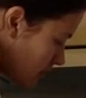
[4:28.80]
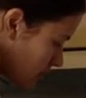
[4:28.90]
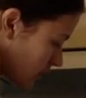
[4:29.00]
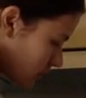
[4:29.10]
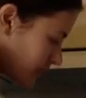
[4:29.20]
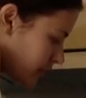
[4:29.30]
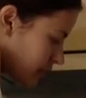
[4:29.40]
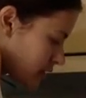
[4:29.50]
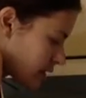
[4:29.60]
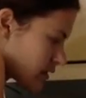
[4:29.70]
very
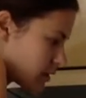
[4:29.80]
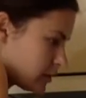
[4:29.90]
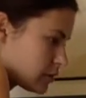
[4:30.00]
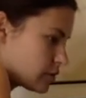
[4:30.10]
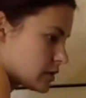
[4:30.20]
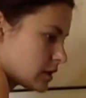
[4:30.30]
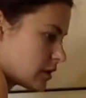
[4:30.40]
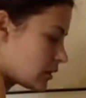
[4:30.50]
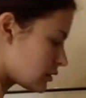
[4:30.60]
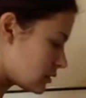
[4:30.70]
exciting to see,
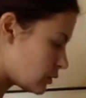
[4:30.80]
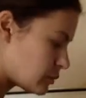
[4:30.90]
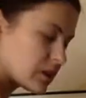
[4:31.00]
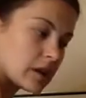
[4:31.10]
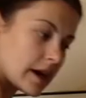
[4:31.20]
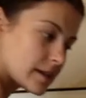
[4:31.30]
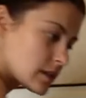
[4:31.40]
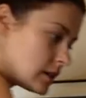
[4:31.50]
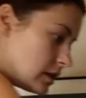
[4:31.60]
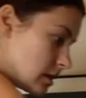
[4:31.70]
because it won't be as
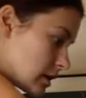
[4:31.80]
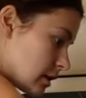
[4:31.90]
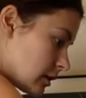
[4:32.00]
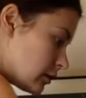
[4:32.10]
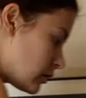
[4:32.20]
easy, you